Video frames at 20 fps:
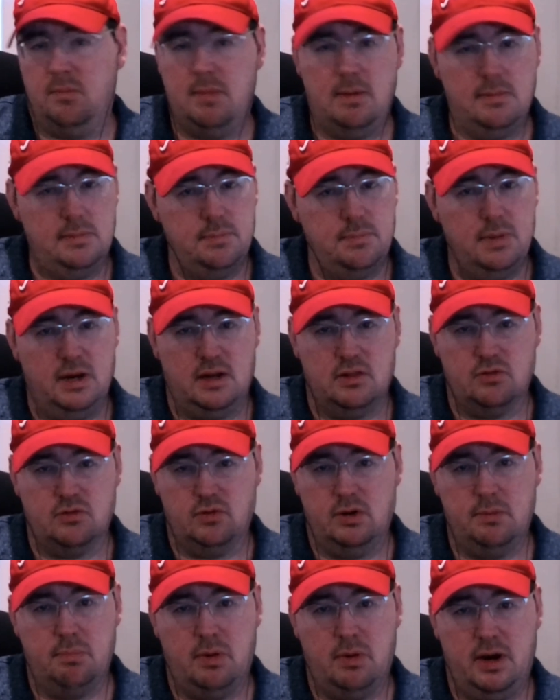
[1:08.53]
Maybe pick
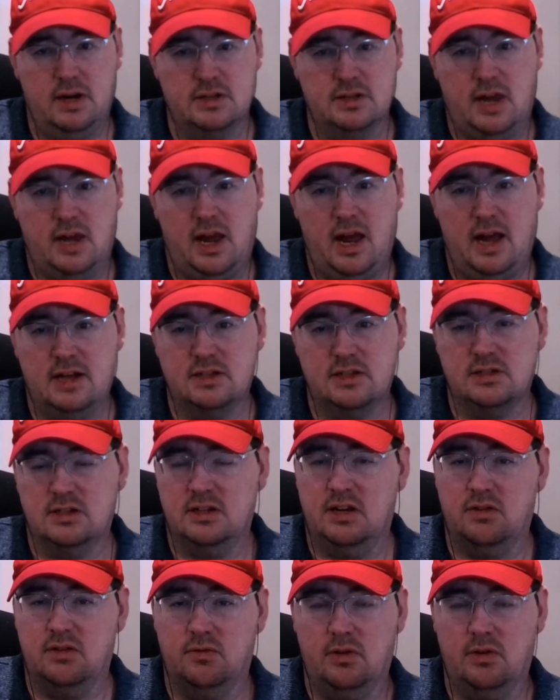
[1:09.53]
three brands of hats and then